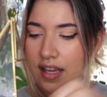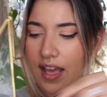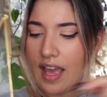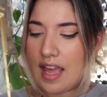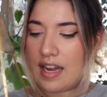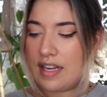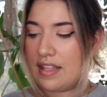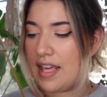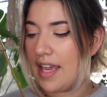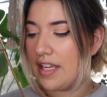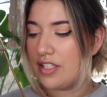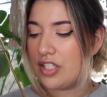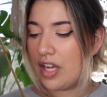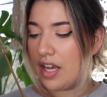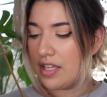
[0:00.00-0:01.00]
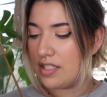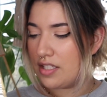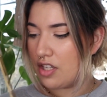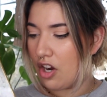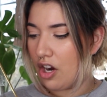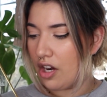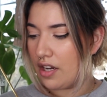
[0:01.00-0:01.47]
and they just
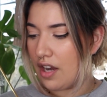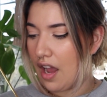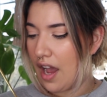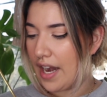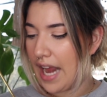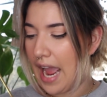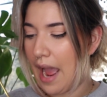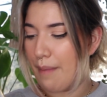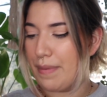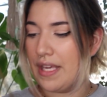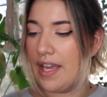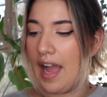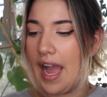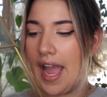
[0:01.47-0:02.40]
are not happy.